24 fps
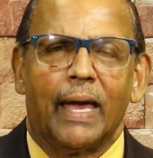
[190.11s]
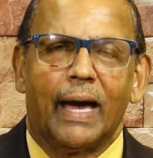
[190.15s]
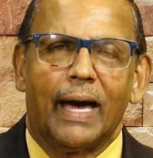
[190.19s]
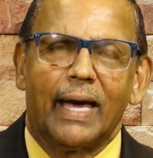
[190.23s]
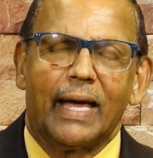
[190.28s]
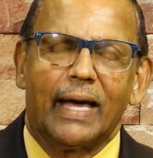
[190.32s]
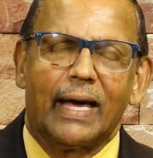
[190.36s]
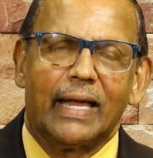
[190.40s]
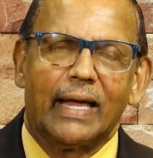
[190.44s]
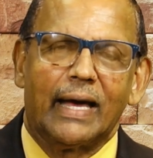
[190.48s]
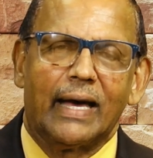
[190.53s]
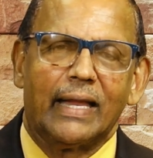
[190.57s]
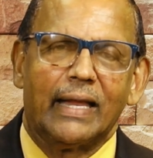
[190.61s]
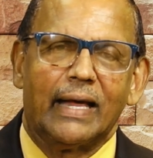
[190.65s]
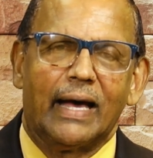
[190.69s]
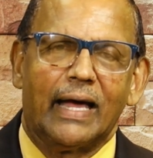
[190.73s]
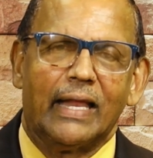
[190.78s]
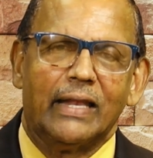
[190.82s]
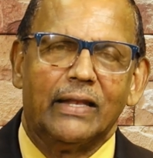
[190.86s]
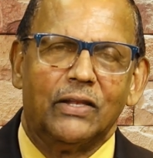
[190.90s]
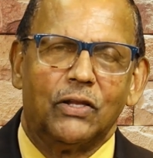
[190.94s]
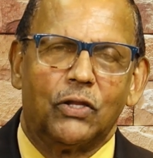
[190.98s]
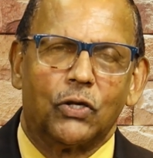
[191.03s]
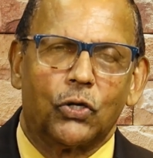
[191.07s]

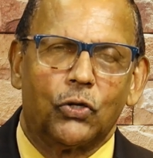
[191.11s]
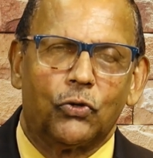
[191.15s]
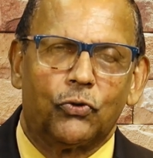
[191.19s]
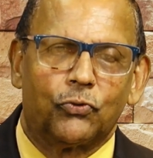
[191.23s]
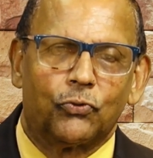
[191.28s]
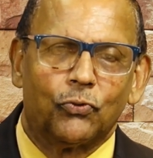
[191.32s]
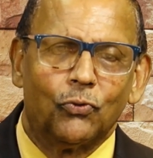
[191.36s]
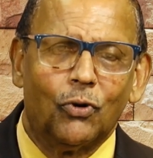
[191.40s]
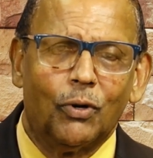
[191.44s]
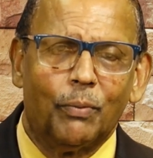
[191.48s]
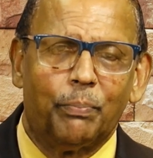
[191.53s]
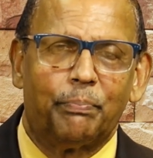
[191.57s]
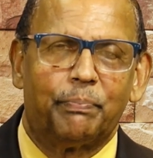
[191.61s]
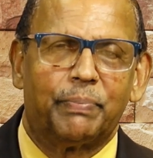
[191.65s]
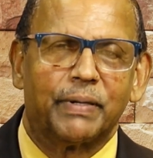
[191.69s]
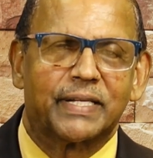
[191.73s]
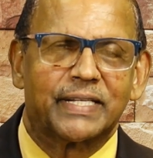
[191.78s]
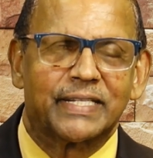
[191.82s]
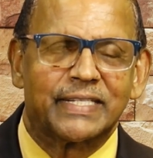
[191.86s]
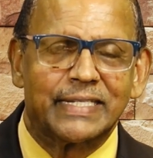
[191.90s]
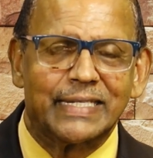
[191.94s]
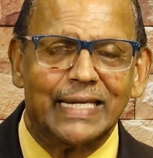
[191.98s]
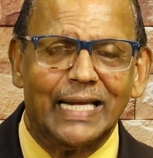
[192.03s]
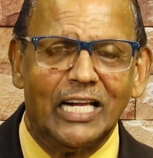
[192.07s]
And the group
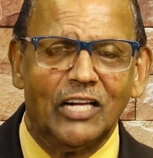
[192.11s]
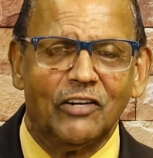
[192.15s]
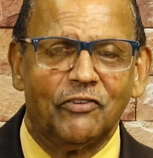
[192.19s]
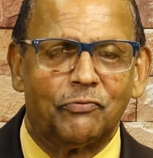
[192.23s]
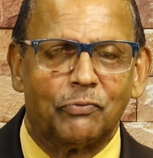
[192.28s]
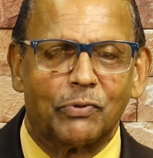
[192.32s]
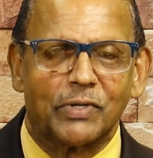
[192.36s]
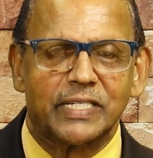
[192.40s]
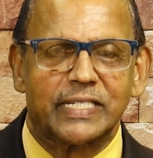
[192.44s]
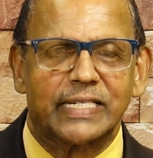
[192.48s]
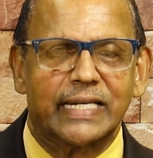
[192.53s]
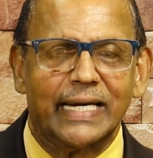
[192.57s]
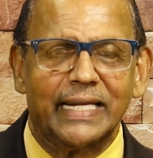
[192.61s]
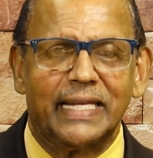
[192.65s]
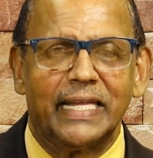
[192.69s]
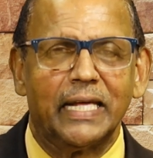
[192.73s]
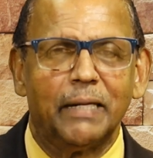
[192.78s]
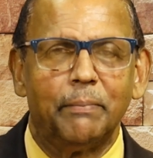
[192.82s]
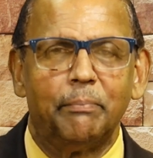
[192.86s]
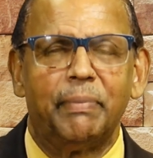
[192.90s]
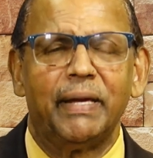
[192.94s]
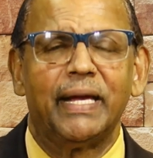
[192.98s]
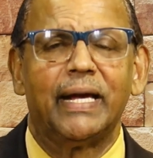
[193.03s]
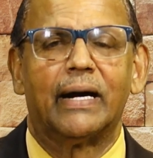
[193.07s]
itself was
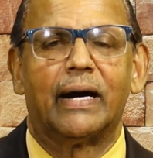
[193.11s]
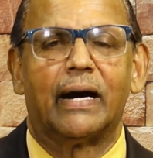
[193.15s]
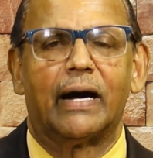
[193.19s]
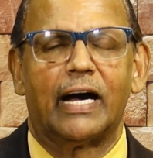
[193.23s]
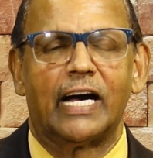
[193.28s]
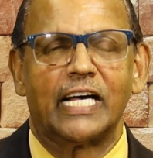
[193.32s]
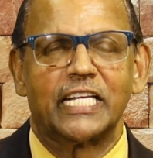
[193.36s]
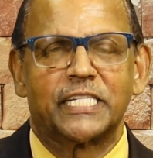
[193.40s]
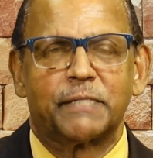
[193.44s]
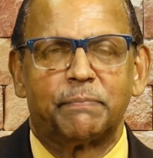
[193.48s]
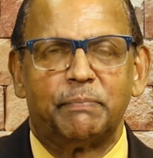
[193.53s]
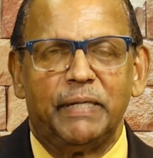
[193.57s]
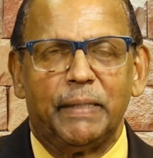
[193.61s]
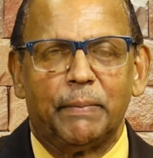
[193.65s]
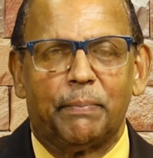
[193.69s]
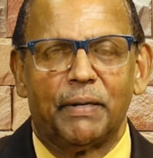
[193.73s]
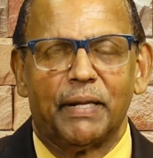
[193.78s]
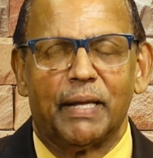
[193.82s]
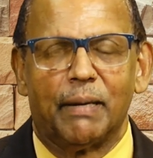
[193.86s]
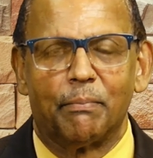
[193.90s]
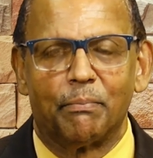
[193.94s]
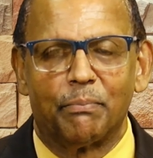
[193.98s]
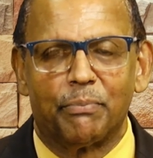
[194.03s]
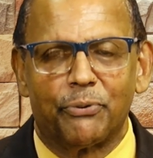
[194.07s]
getting bigger as
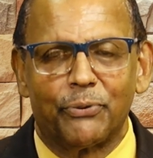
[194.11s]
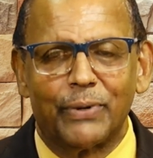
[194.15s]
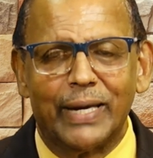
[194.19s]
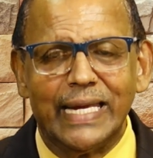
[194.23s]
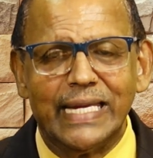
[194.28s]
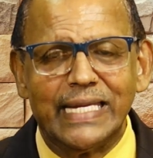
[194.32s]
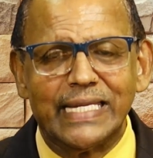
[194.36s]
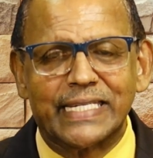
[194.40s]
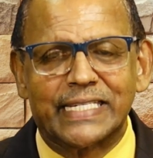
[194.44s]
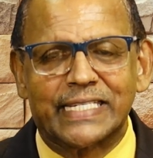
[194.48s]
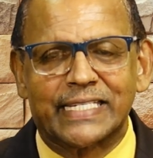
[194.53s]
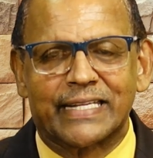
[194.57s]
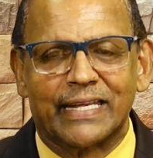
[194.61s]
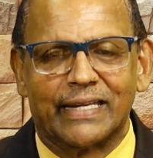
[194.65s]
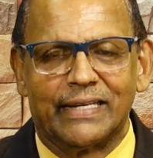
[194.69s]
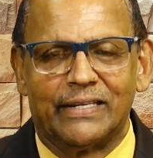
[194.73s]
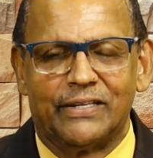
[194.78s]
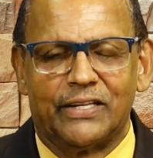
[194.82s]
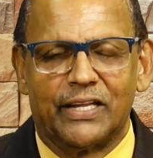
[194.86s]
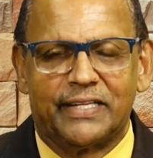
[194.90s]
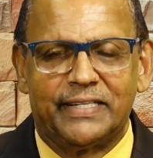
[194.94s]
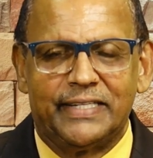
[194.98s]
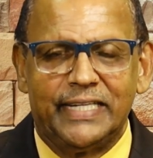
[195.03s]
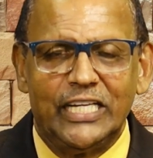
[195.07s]
people embraced
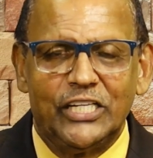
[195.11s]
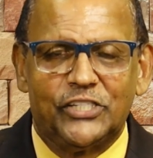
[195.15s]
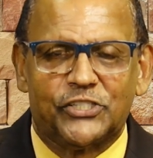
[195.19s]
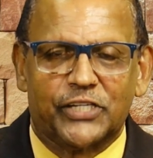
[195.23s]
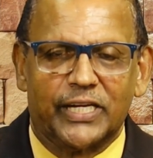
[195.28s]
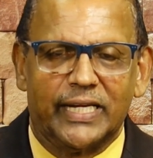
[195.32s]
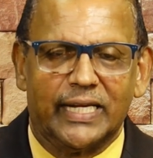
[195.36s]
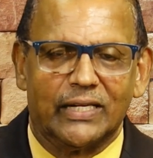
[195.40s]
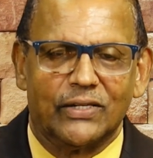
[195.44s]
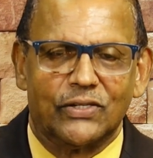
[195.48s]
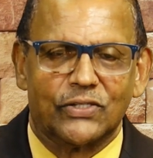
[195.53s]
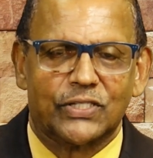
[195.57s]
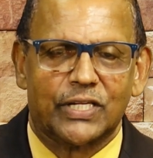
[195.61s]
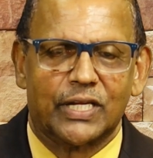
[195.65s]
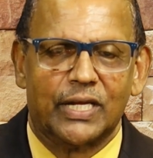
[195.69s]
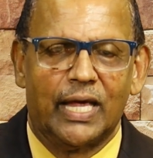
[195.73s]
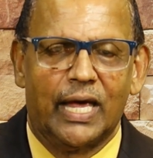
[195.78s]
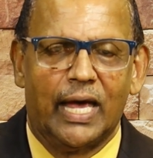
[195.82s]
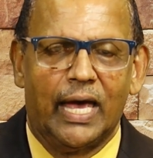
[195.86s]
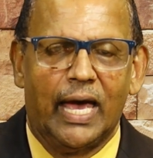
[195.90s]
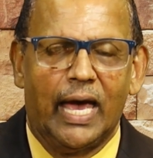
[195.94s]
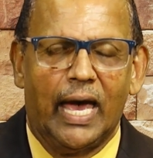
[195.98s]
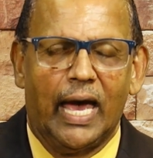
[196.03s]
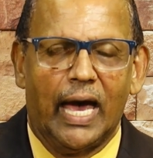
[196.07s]
the teachings
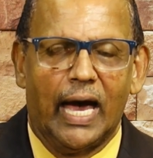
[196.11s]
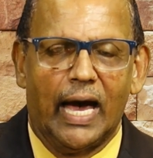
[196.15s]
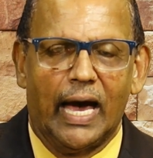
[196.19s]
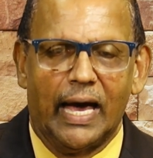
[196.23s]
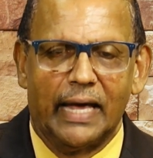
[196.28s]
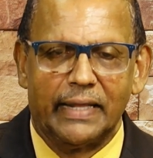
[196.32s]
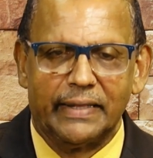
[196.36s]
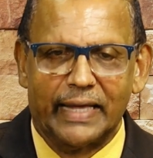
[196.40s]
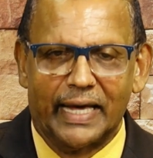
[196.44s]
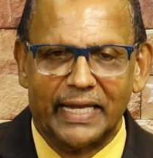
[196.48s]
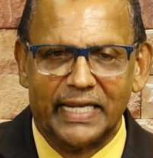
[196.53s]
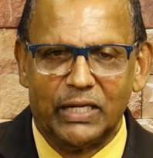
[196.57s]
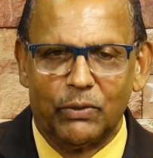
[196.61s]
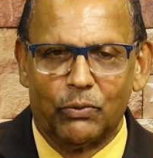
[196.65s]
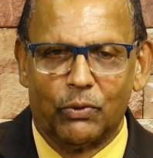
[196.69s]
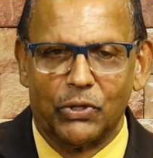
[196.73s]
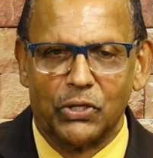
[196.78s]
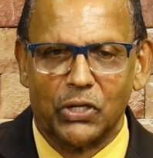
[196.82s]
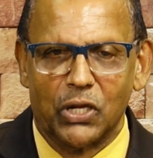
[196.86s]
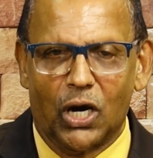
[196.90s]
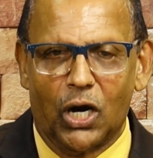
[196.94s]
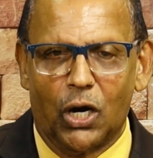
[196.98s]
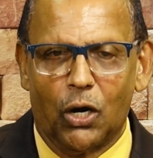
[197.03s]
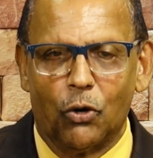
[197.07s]
that they
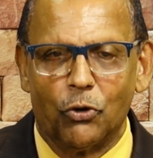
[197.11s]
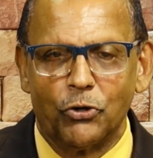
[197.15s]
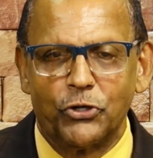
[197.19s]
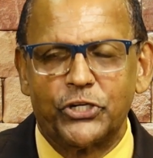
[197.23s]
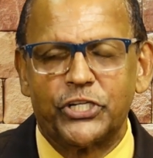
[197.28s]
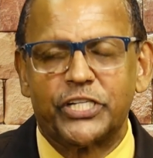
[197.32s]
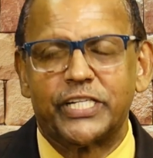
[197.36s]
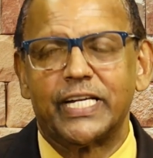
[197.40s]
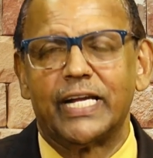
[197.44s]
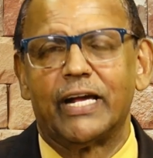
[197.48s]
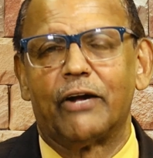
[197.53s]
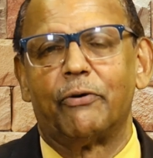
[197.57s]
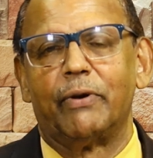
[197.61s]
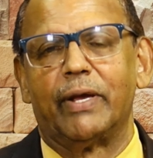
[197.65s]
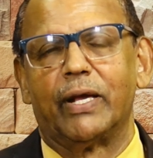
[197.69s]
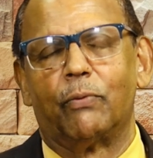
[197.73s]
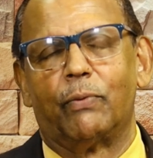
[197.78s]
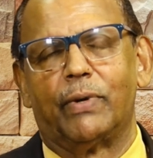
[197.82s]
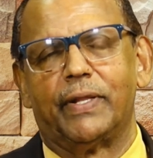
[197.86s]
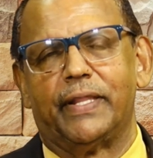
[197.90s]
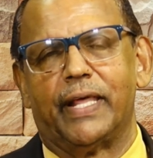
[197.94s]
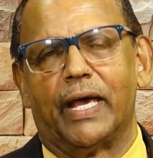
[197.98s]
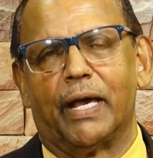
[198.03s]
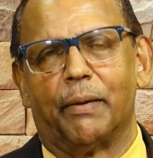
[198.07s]
were now
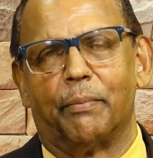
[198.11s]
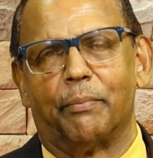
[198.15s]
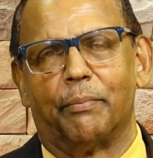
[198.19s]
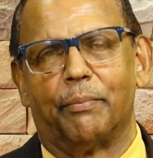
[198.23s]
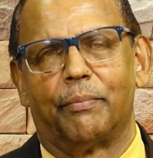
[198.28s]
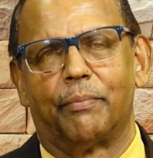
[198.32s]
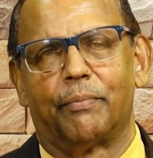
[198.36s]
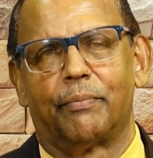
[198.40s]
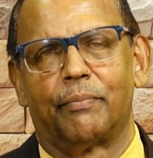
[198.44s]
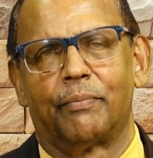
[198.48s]
sharing with them.